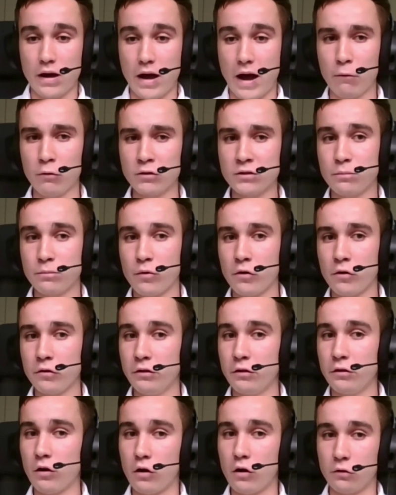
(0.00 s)
I was born
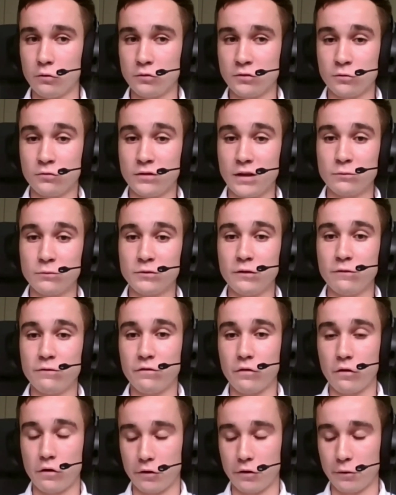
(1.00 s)
in August
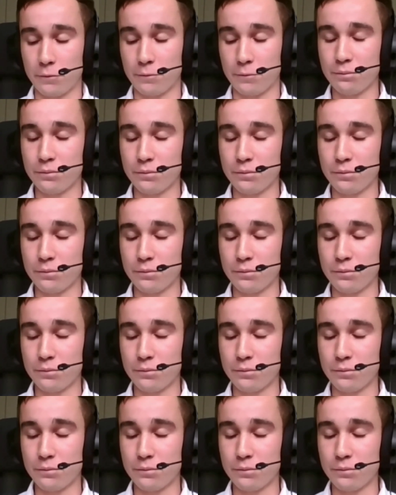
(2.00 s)
2004,